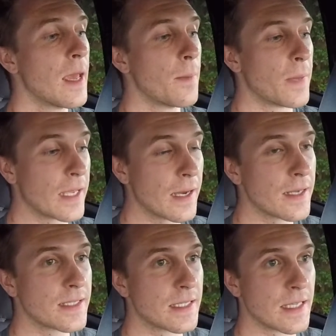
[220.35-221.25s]

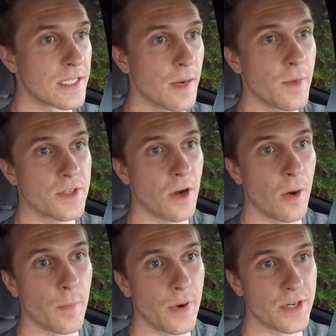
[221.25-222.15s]
because the summers are
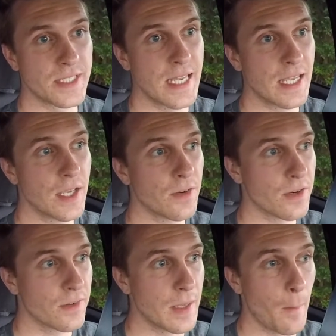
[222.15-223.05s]

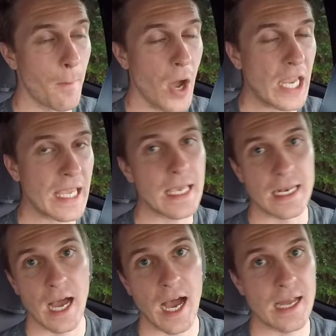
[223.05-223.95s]
particularly muggy
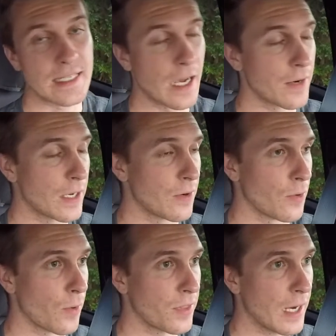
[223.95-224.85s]
and hot down here in
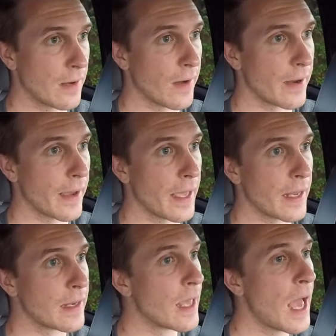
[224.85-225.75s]
North Carolina,
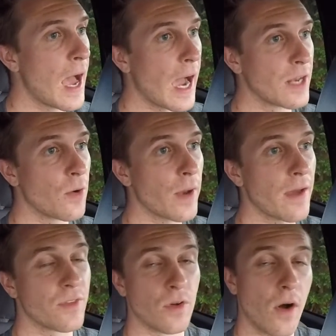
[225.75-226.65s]
and I don't
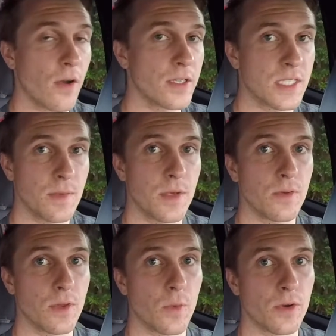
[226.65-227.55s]
have the longest commute
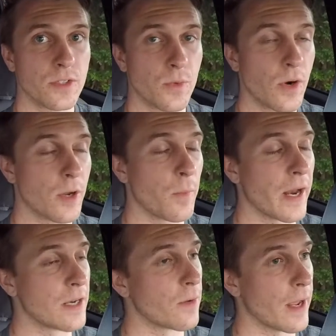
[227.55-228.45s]
in the world to work, but
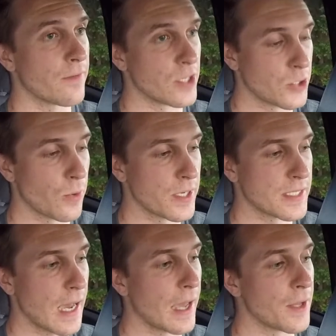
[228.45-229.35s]
I don't have the
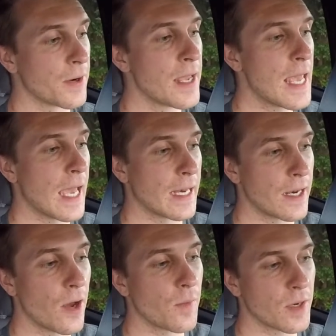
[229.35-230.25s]
shortest either, and I
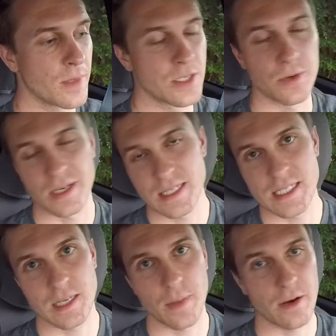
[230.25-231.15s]
know I'm going to be doing a
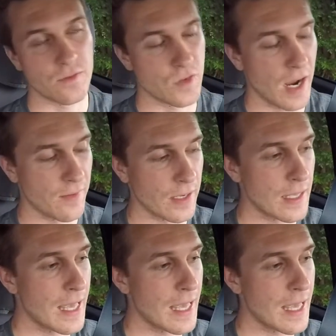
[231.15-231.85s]
decent amount of driving.